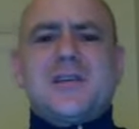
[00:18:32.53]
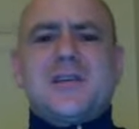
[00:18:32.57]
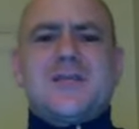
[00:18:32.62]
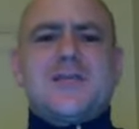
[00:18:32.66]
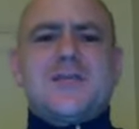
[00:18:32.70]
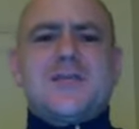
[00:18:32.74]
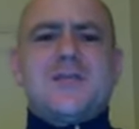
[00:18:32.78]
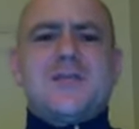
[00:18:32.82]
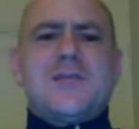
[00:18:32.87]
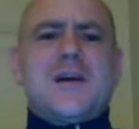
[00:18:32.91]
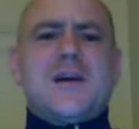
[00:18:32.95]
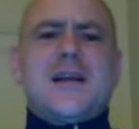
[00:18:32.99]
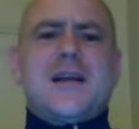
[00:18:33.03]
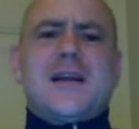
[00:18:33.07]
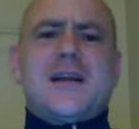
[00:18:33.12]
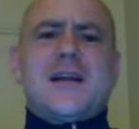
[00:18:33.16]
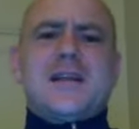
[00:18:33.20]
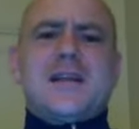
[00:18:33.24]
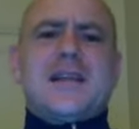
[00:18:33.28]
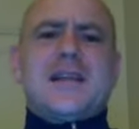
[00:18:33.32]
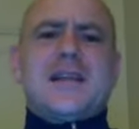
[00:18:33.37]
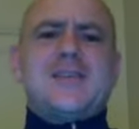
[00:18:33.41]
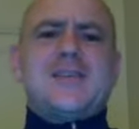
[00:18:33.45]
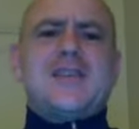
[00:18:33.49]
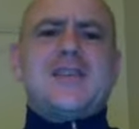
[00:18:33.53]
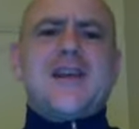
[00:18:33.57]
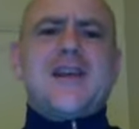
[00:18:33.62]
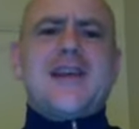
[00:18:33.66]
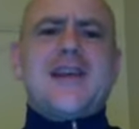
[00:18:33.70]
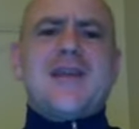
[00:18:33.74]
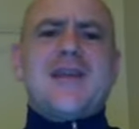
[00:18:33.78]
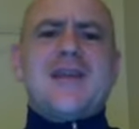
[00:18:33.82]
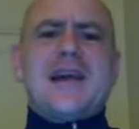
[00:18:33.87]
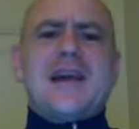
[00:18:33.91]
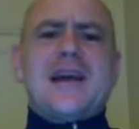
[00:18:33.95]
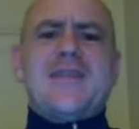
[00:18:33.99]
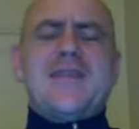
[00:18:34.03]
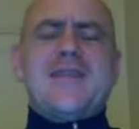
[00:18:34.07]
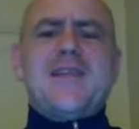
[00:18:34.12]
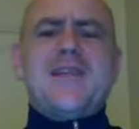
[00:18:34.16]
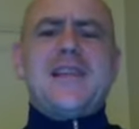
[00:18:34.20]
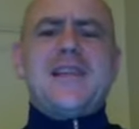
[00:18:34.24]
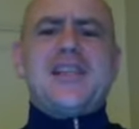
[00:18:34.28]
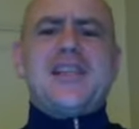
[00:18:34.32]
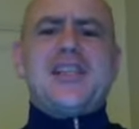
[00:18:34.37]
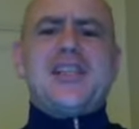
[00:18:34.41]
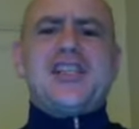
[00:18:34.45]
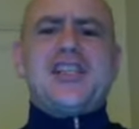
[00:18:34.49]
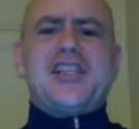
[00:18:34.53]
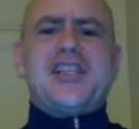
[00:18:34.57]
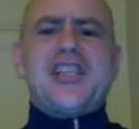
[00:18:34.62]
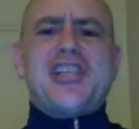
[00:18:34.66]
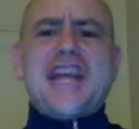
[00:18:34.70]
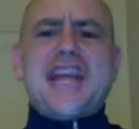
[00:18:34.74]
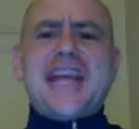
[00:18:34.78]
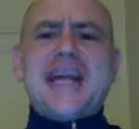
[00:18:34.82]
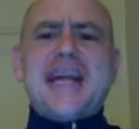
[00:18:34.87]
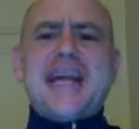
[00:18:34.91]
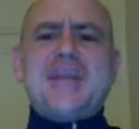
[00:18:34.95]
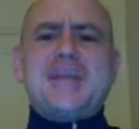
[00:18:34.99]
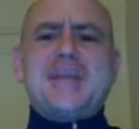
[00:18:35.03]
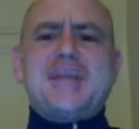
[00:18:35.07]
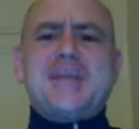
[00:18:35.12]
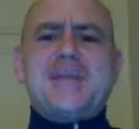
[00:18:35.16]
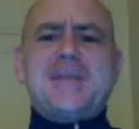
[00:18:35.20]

Ooh, I like that. Let's try that one. I feel ashamed